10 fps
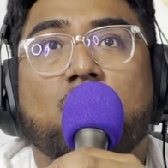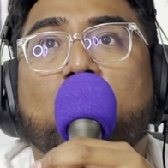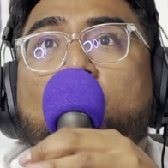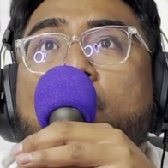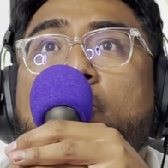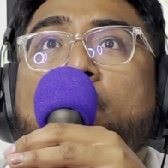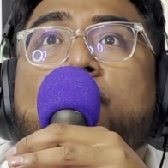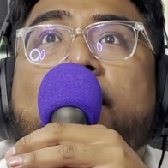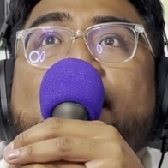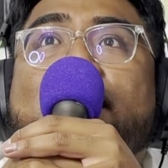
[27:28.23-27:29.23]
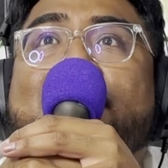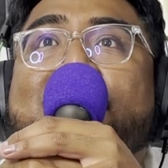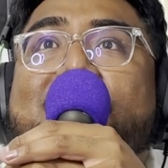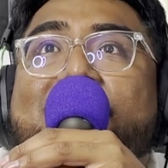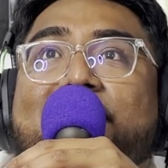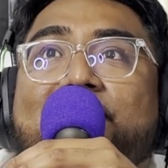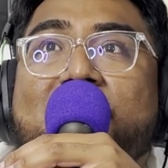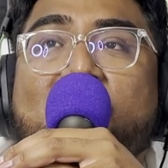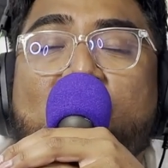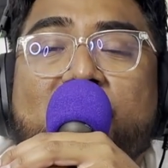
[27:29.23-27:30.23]
Whoo, man.
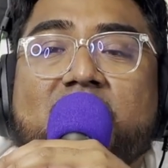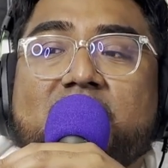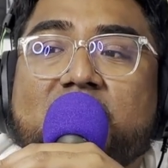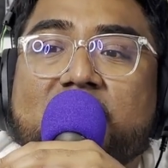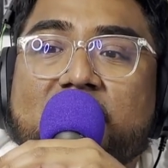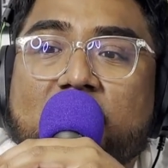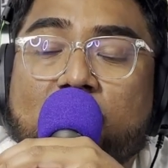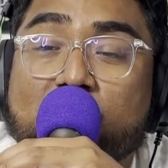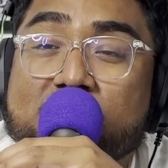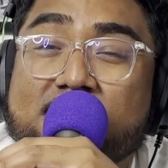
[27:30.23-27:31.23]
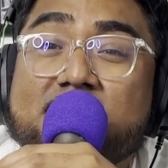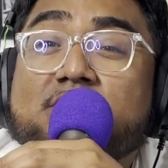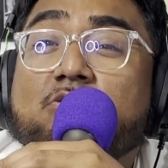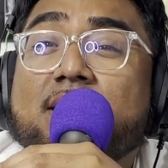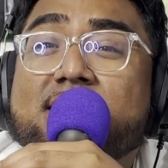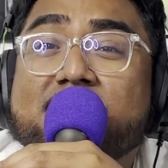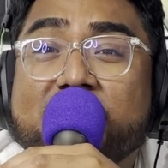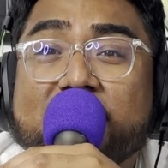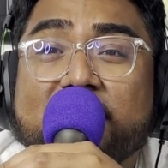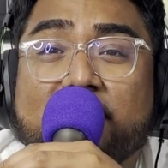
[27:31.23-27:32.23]
Man, oh, man. Was this the right
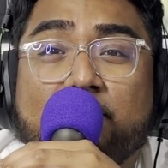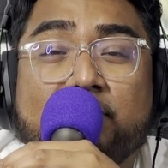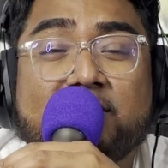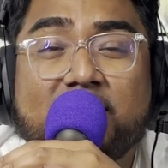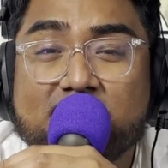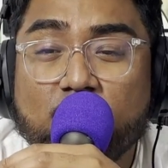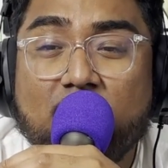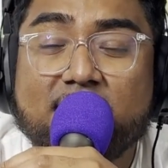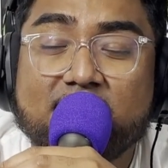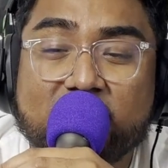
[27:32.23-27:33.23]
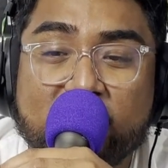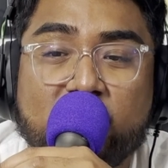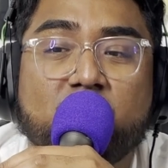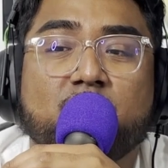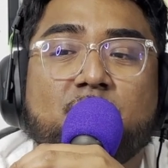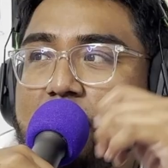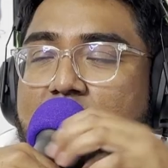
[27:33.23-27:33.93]
decision? Was this the right thing to do?